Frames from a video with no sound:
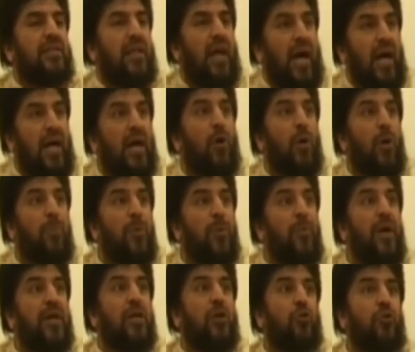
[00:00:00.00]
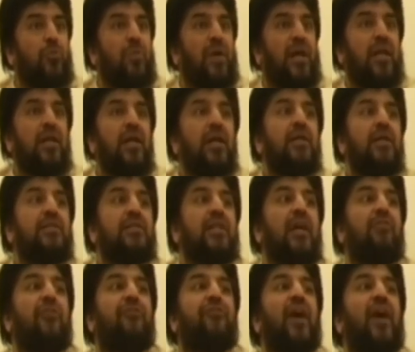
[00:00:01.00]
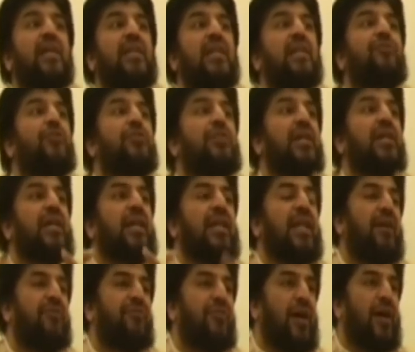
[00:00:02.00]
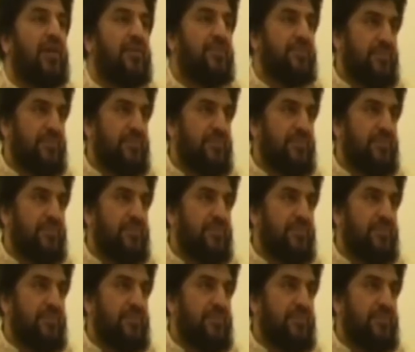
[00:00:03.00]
Abu Bakr, Umar, they were fighting for the Khilafah.